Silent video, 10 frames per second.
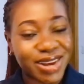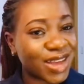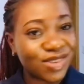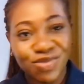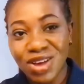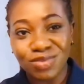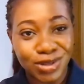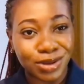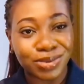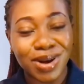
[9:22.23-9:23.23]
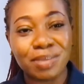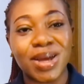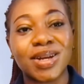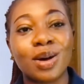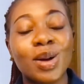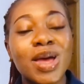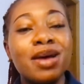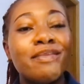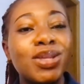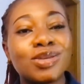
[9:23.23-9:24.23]
And if you have not subscribed by now,
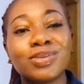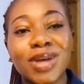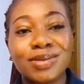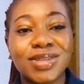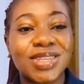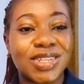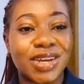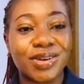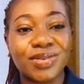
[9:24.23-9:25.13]
please subscribe to this channel.